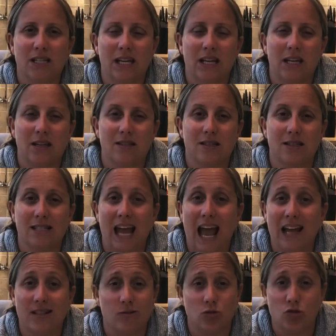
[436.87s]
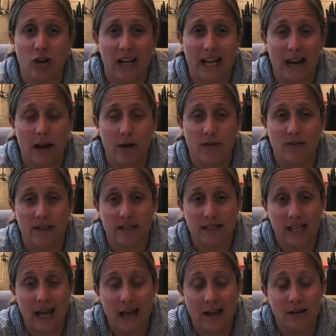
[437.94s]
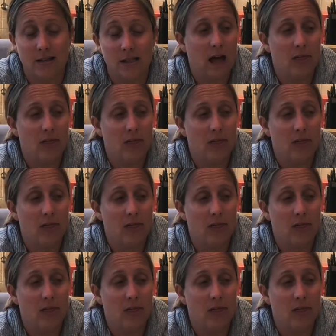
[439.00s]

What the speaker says: it's just a hassle trying to get it over the sand.